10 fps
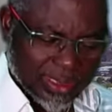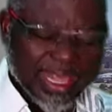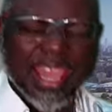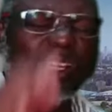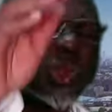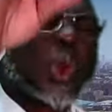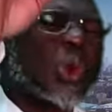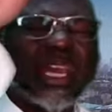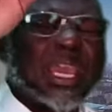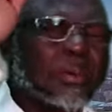Then
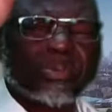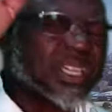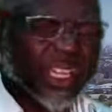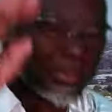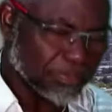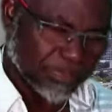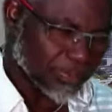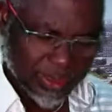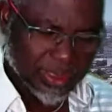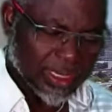God helped him.
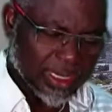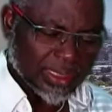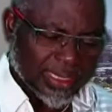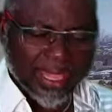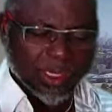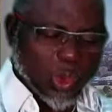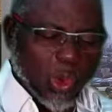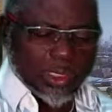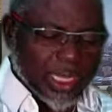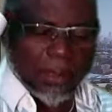Then
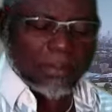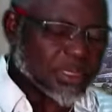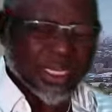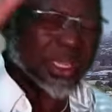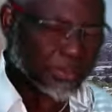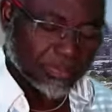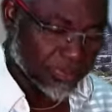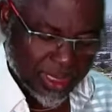God helped him.